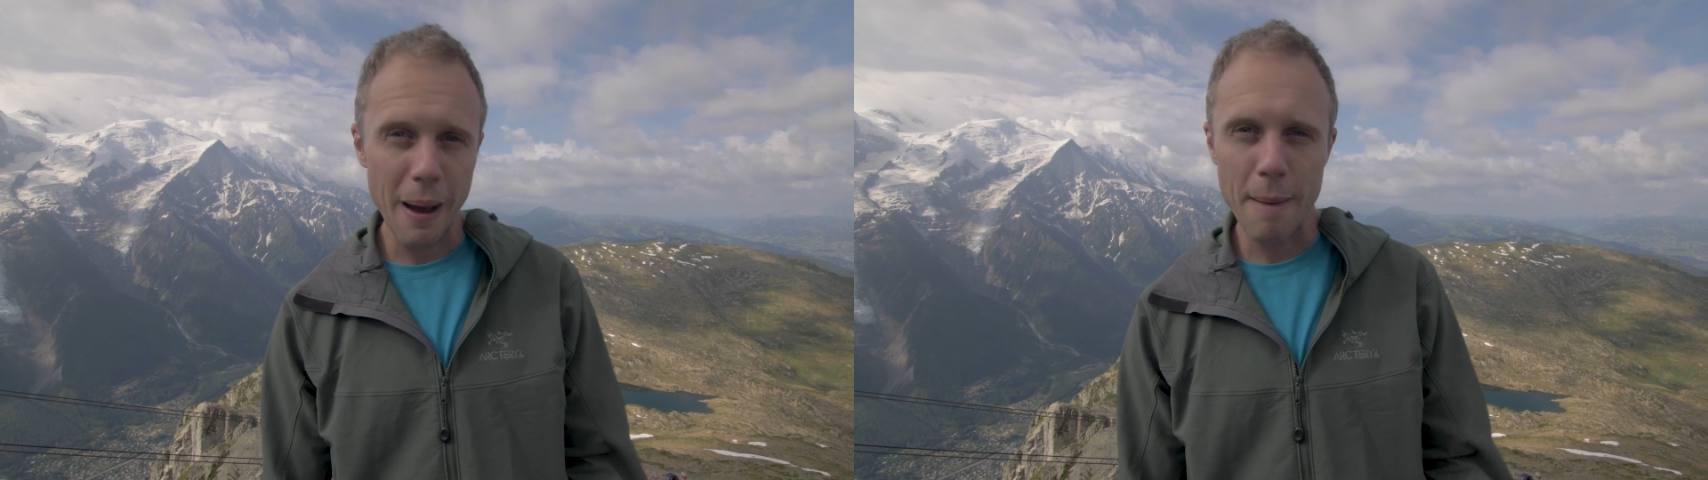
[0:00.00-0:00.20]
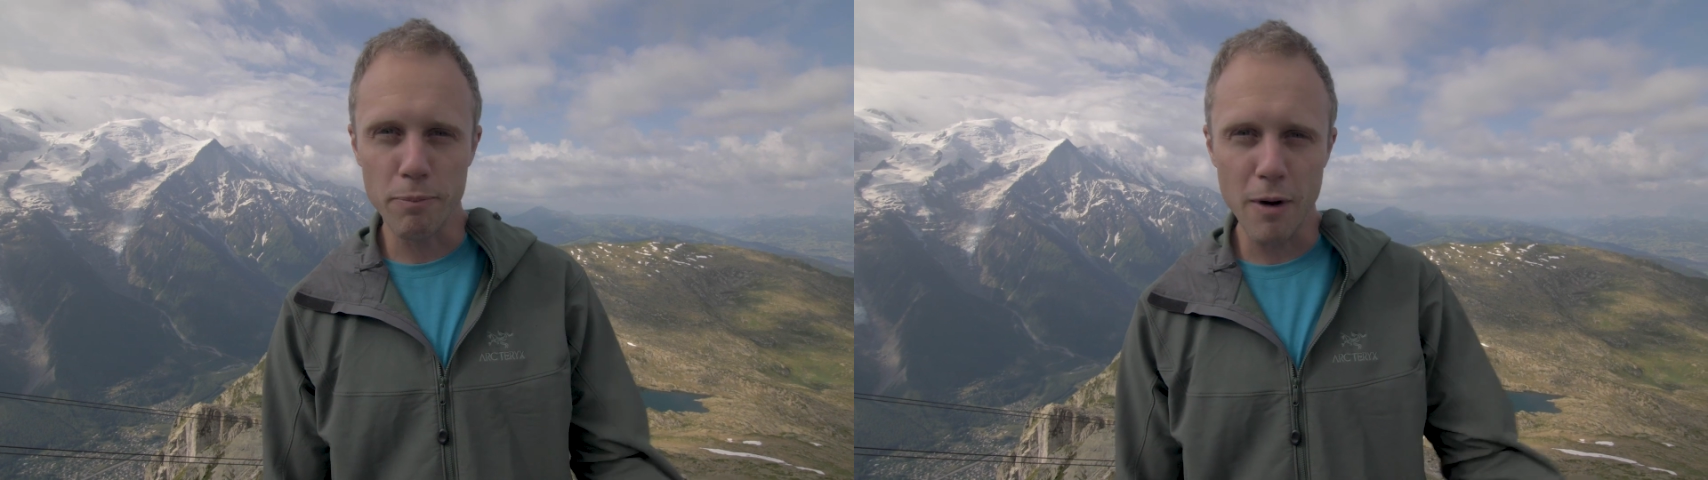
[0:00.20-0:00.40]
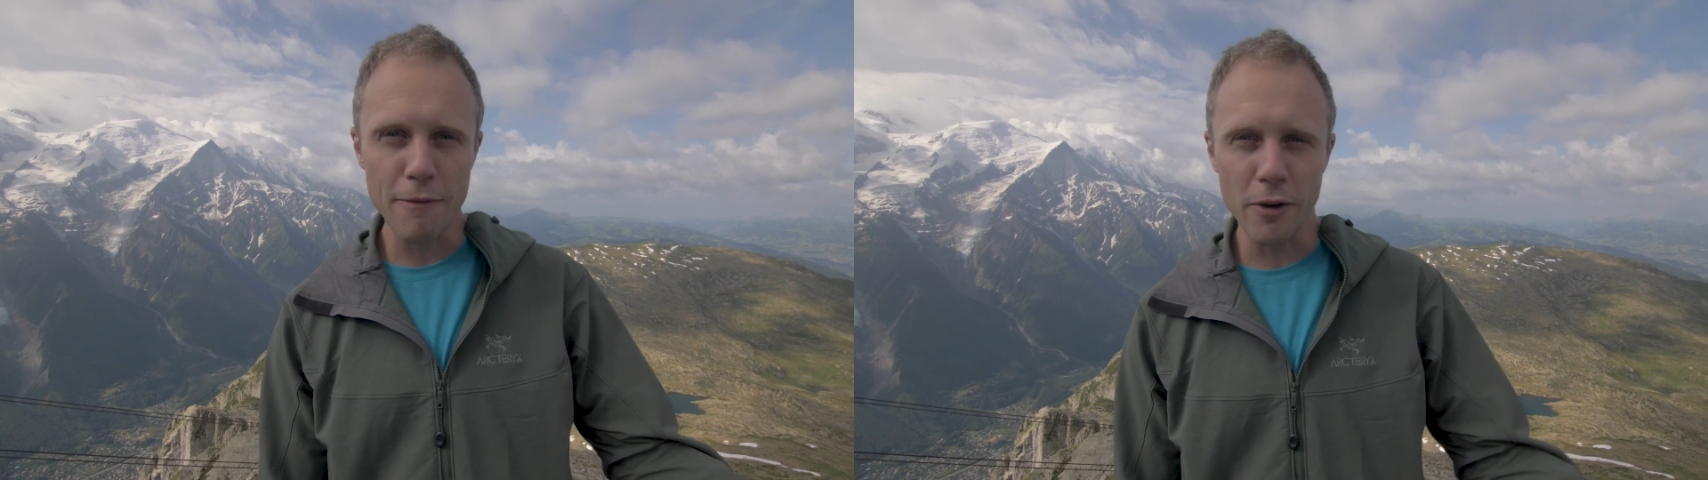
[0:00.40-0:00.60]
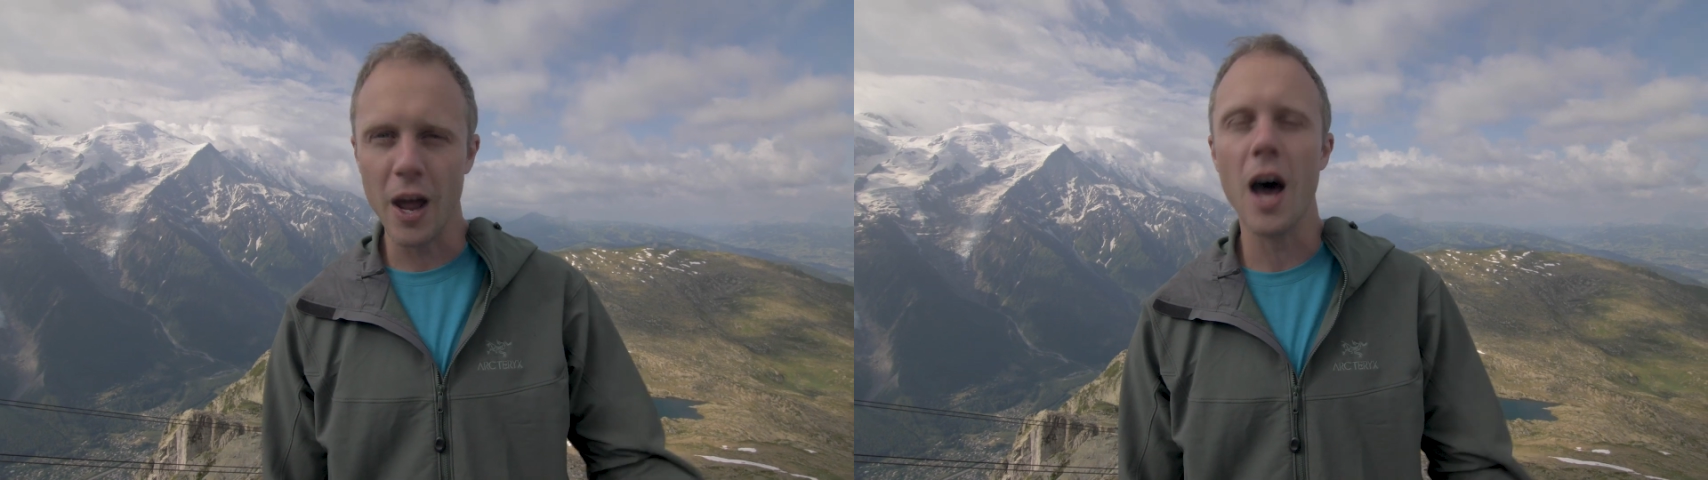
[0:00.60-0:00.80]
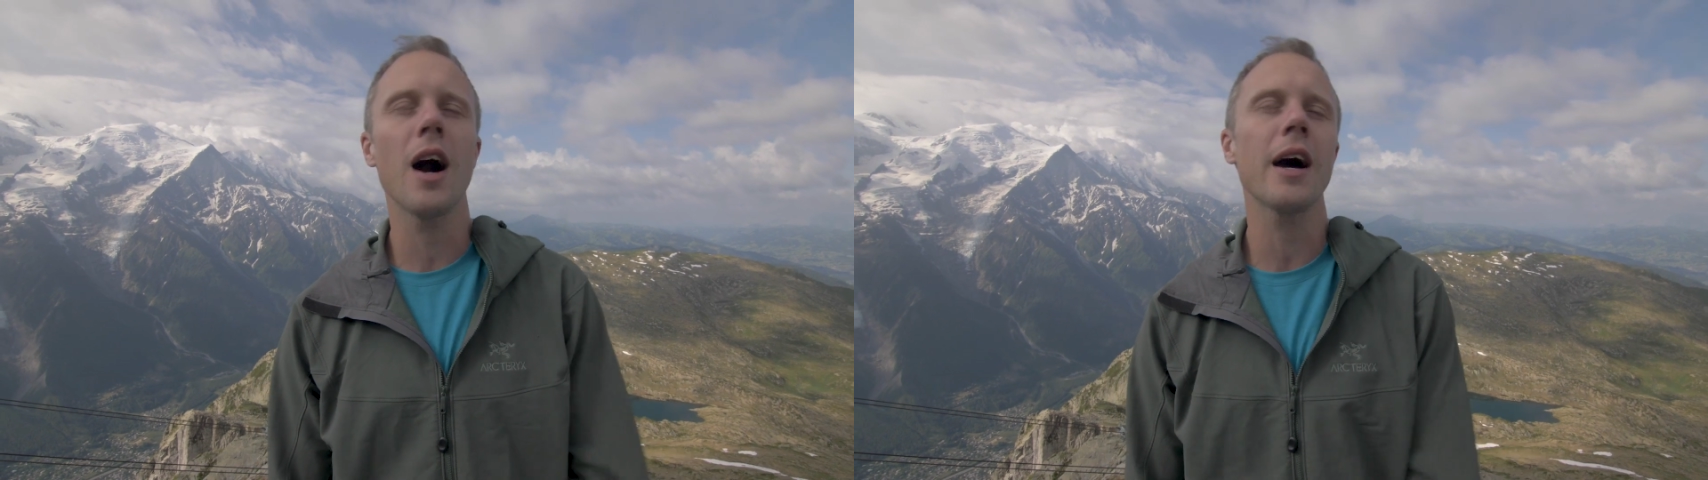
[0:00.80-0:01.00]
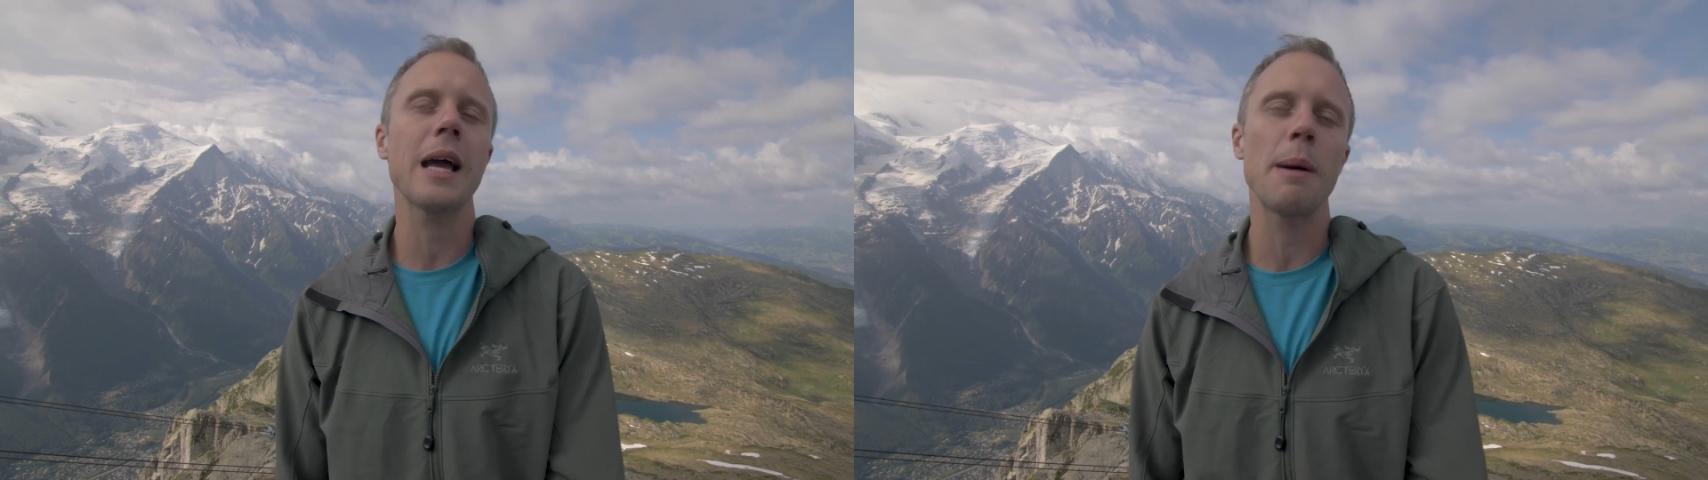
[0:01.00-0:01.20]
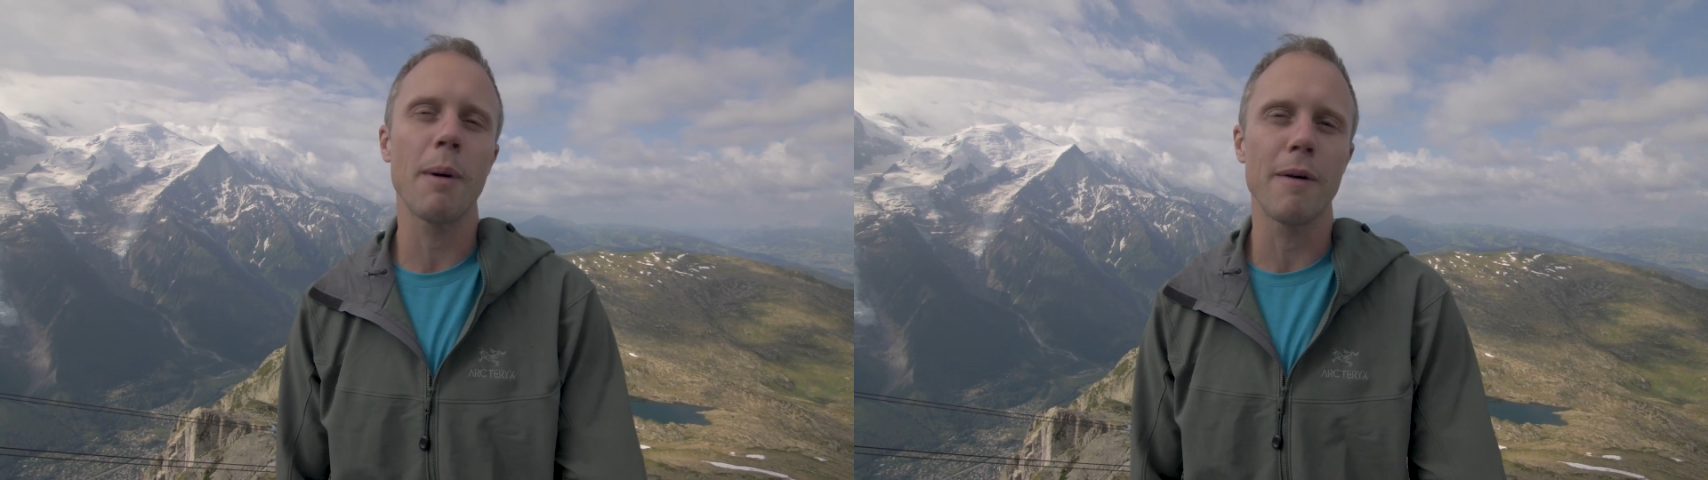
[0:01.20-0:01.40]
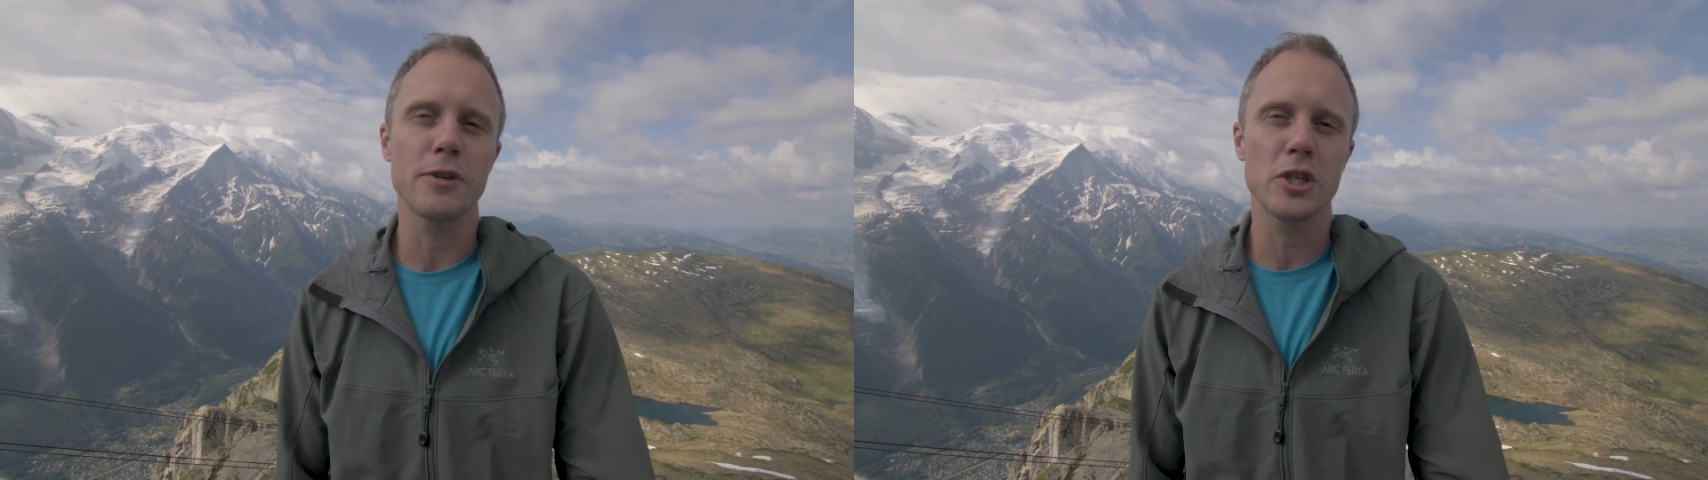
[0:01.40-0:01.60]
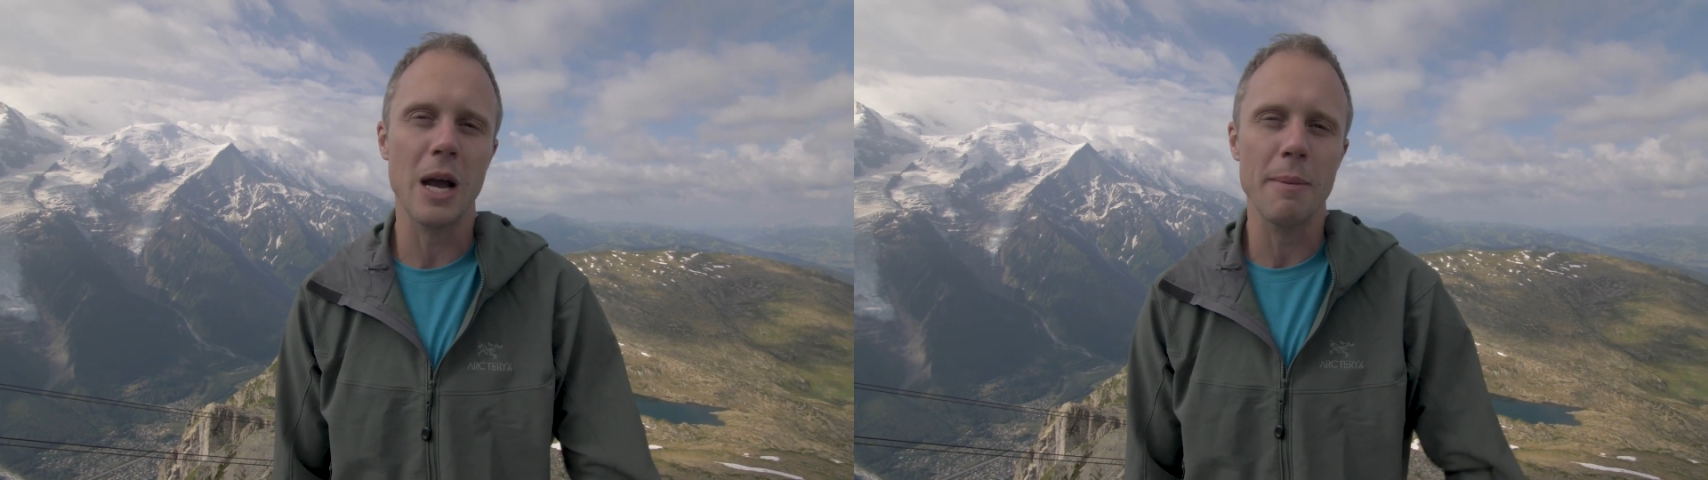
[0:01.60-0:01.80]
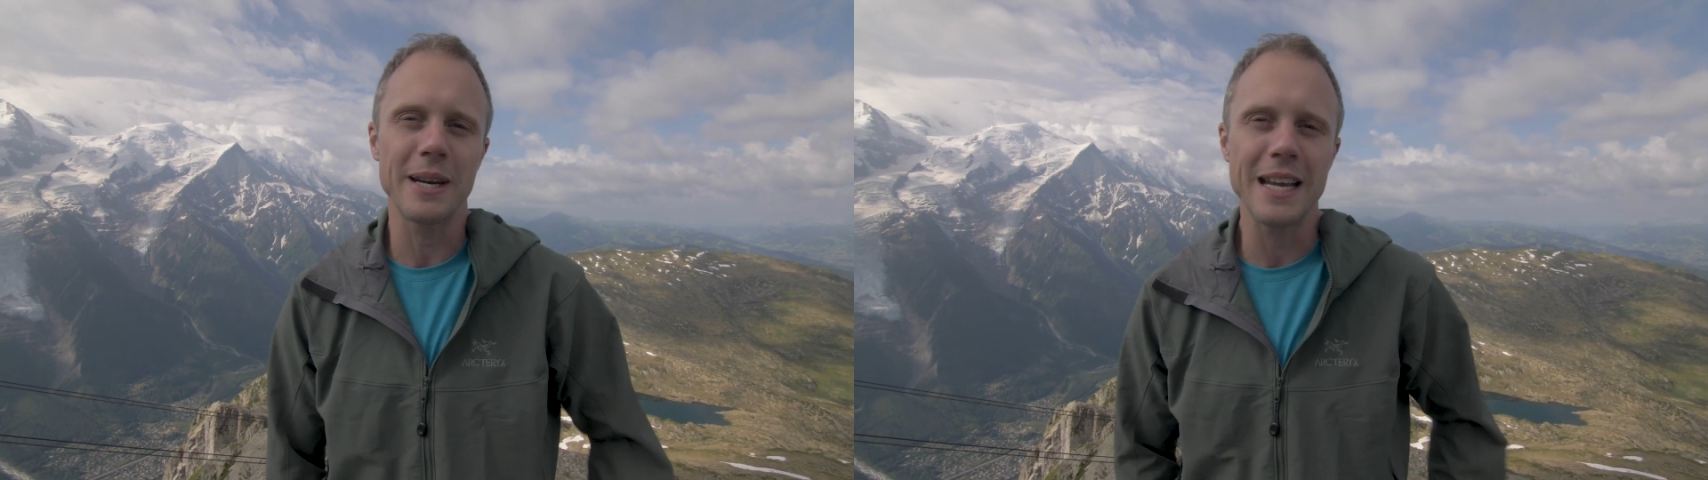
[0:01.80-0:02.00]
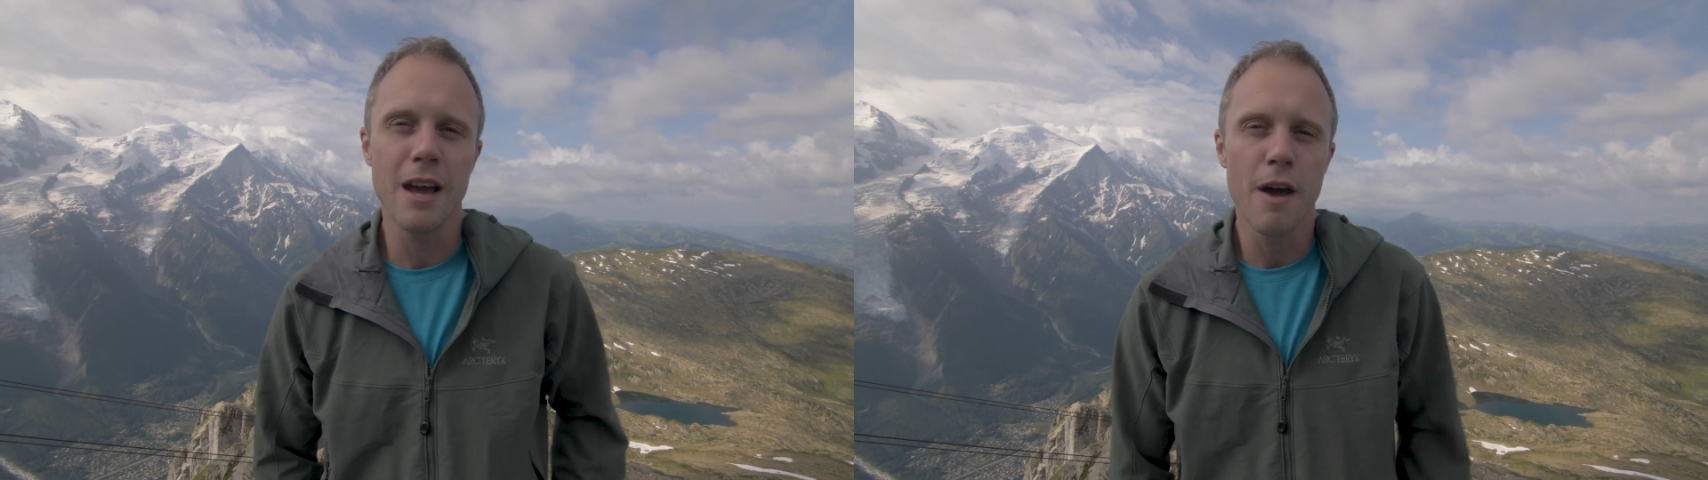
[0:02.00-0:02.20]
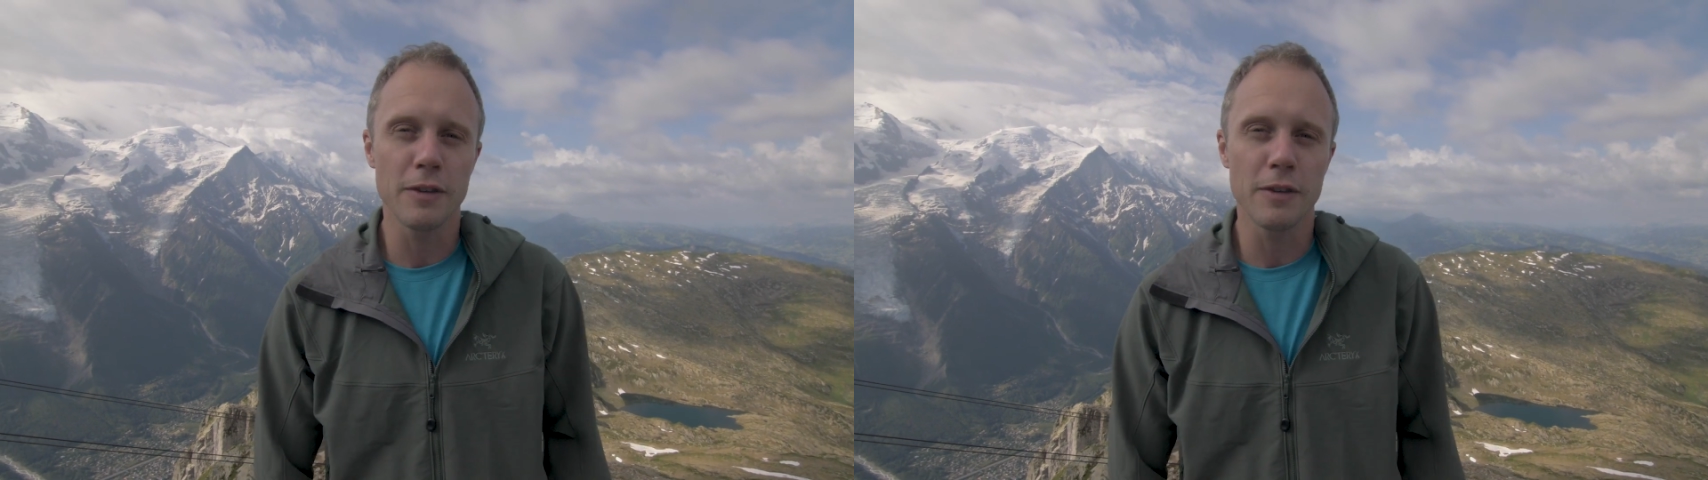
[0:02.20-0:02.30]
at Brevant, high above Chamonix,